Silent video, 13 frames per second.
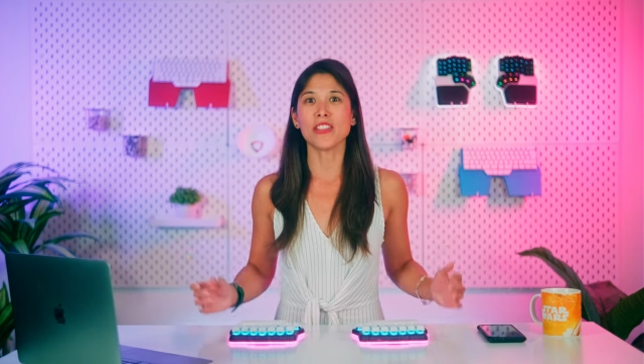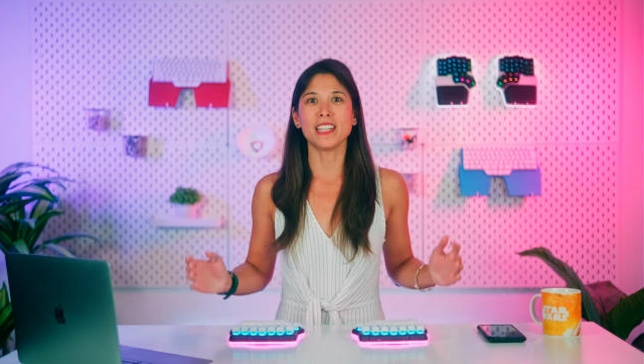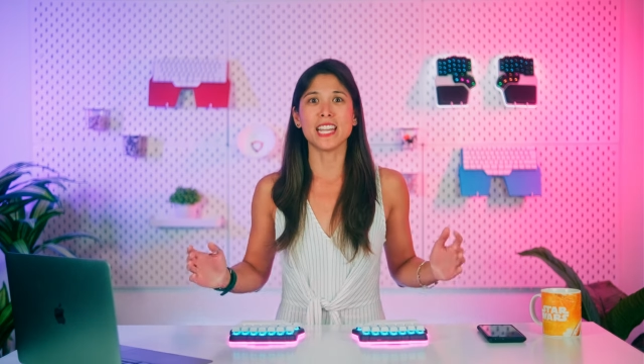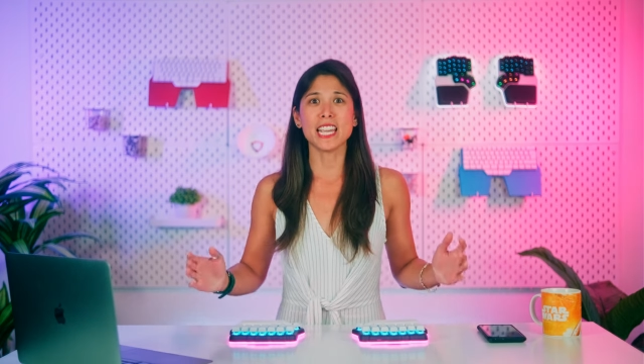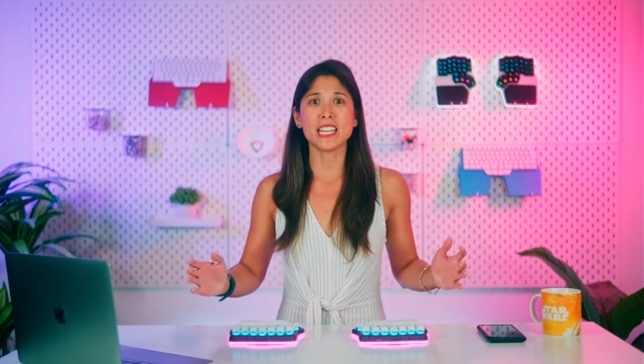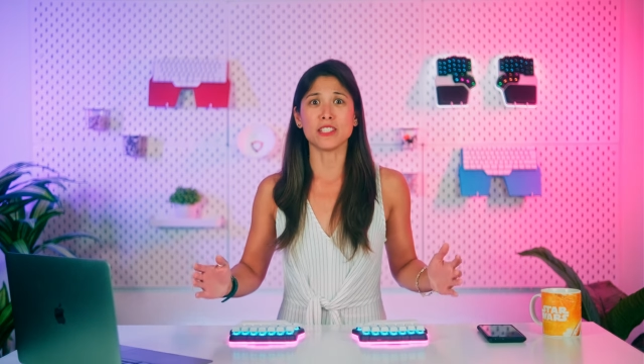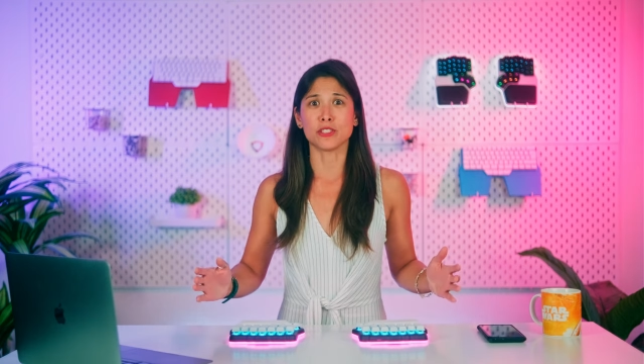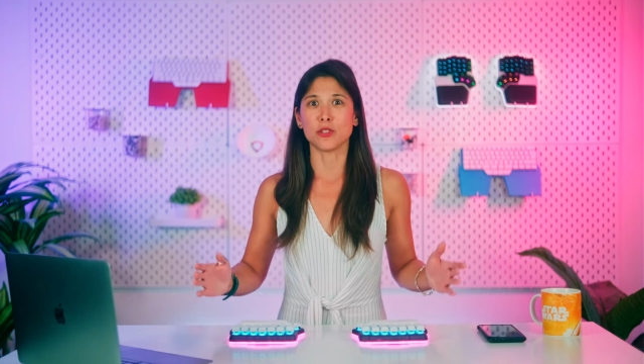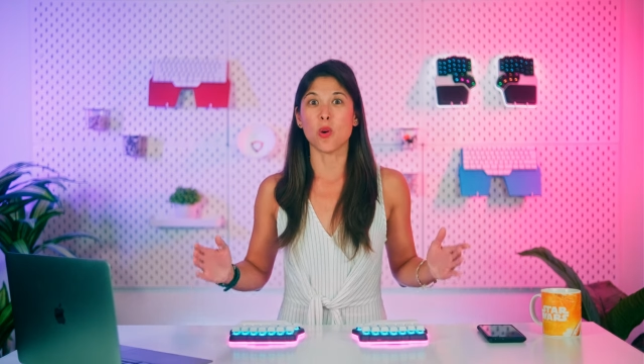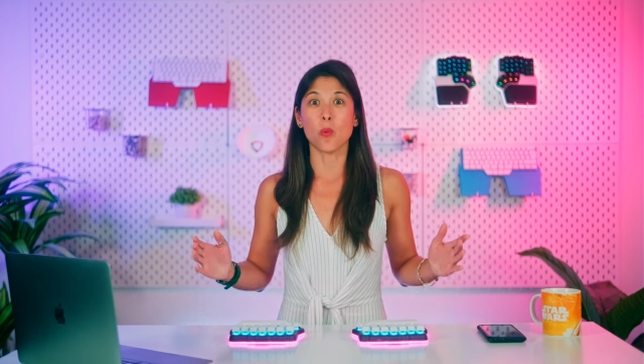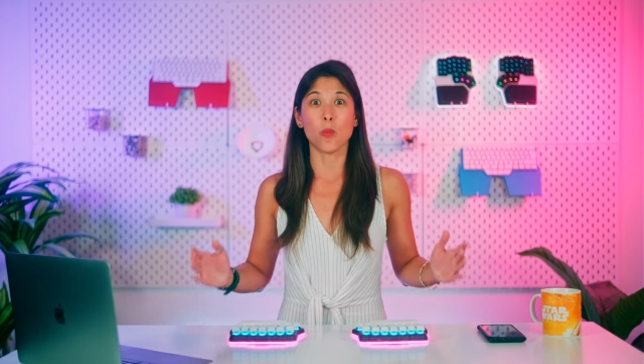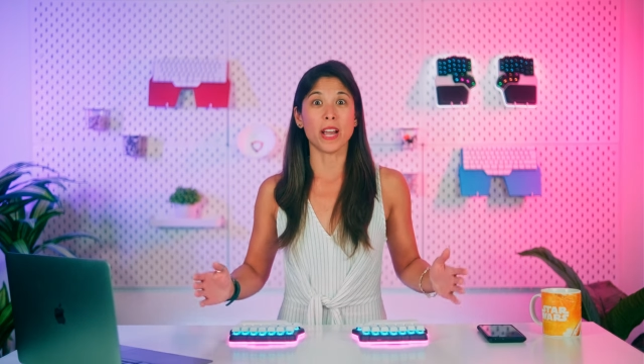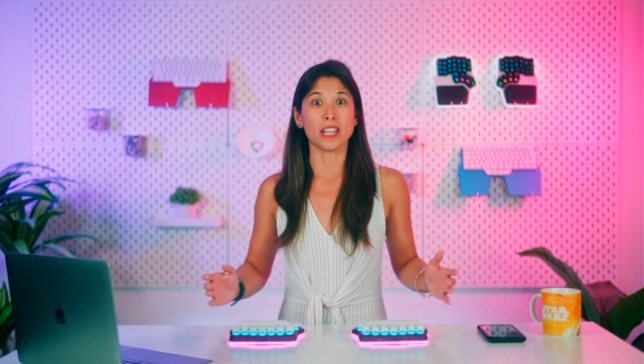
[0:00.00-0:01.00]
the ladies
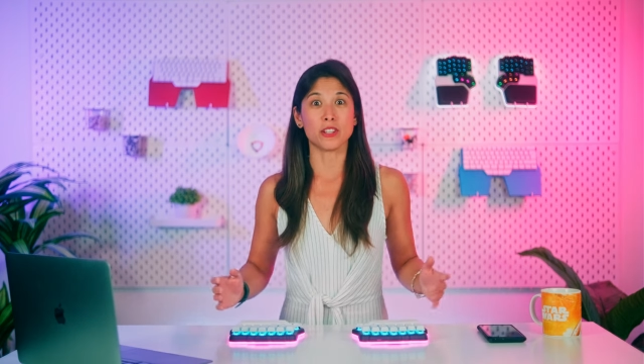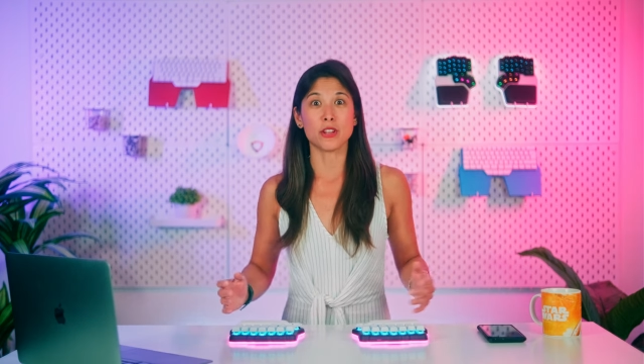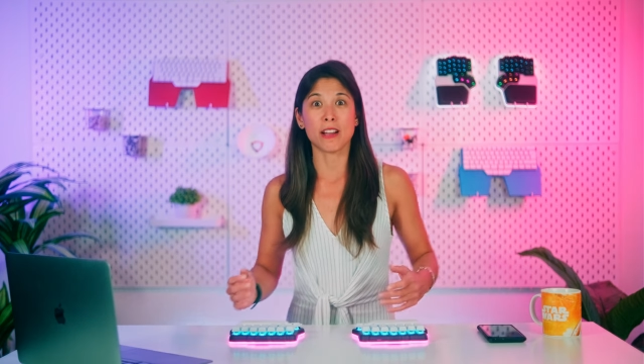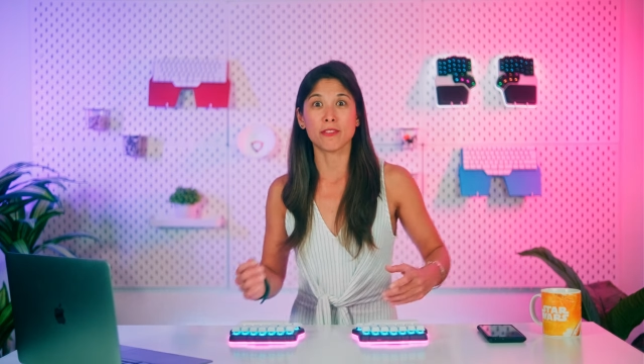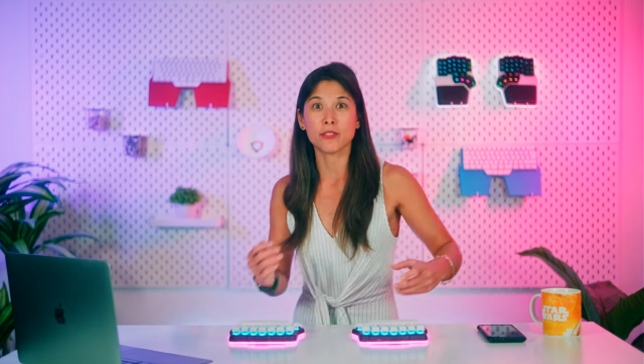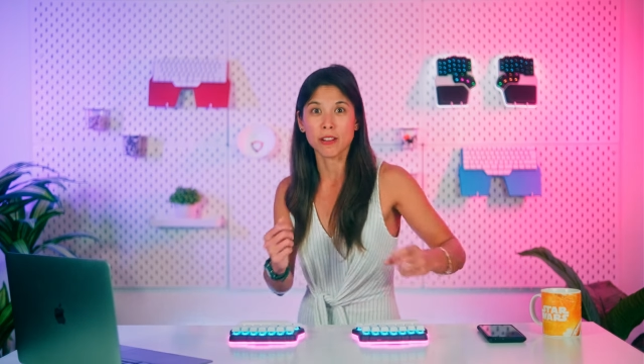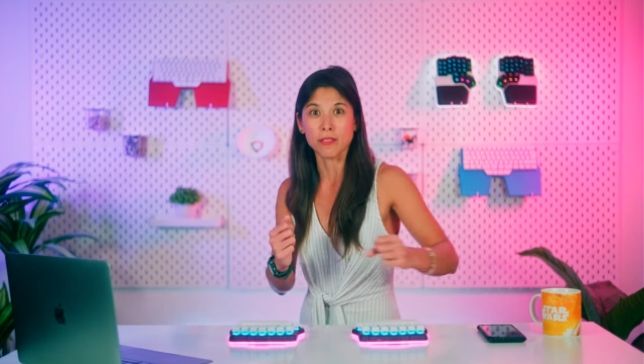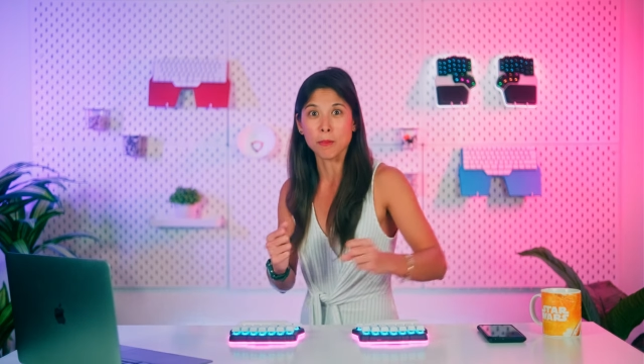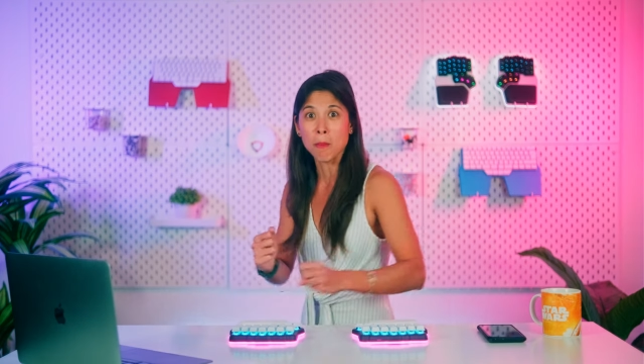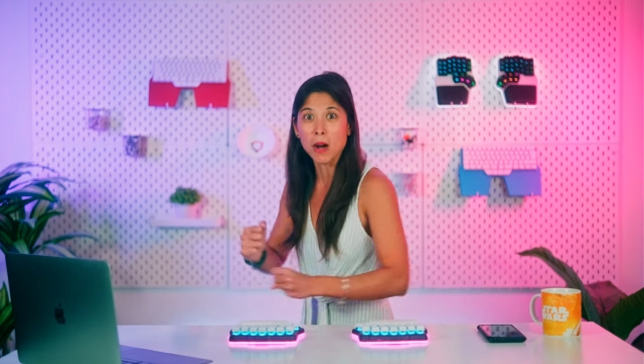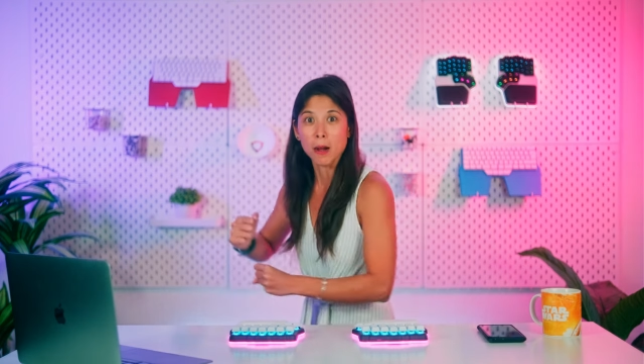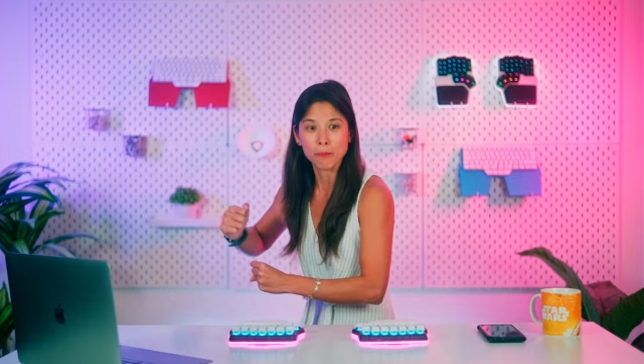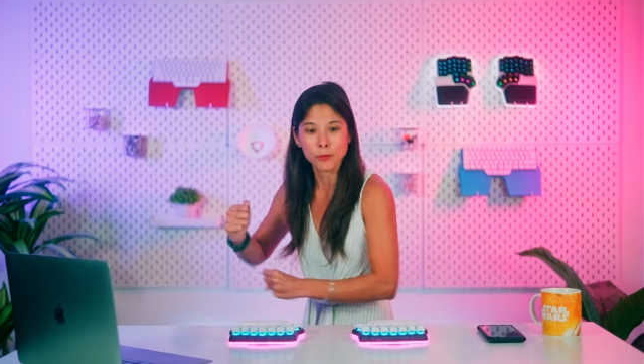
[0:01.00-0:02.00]
go wet. You have to have a
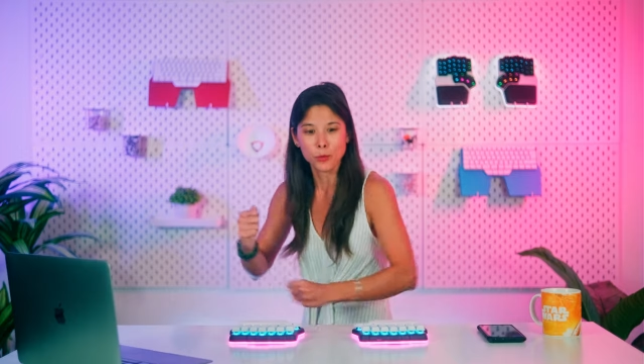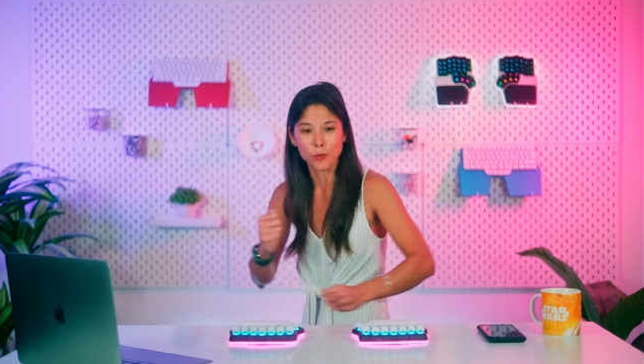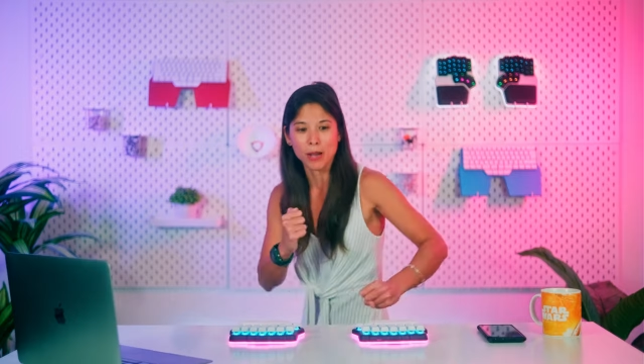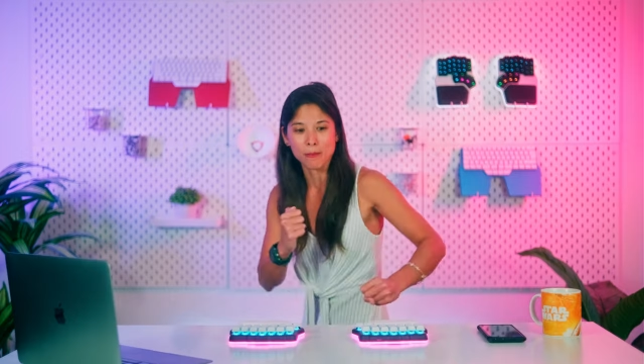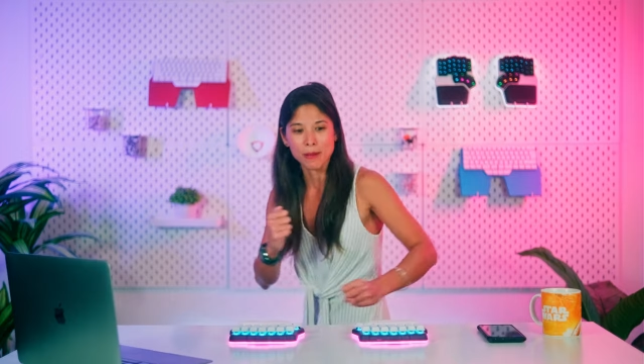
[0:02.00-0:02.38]
mop to wipe